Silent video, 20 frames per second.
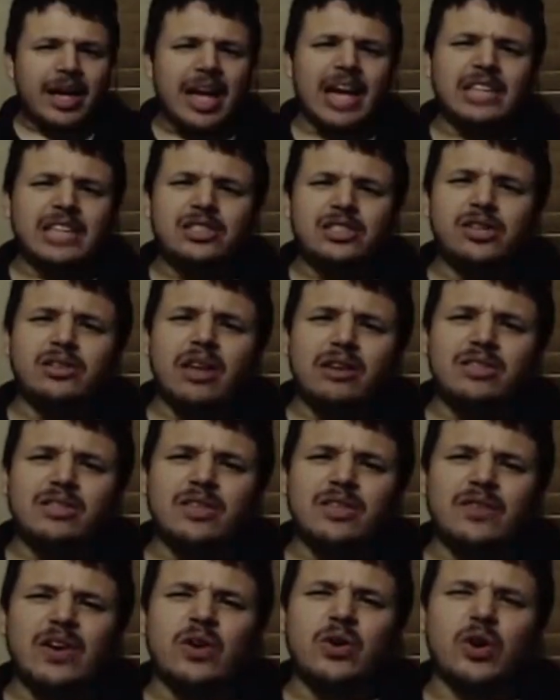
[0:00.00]
And to those
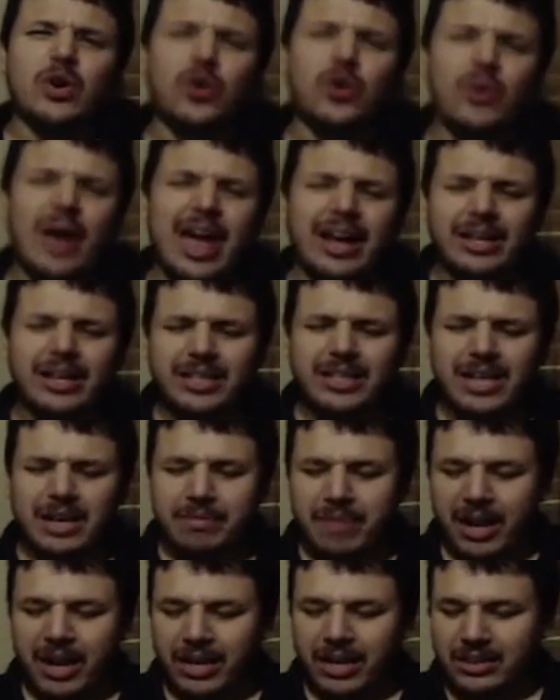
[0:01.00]
of you
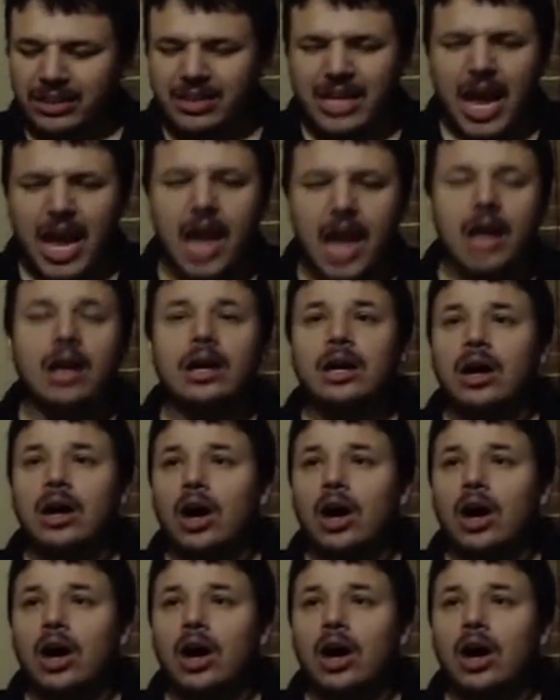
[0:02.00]
correcting me, saying,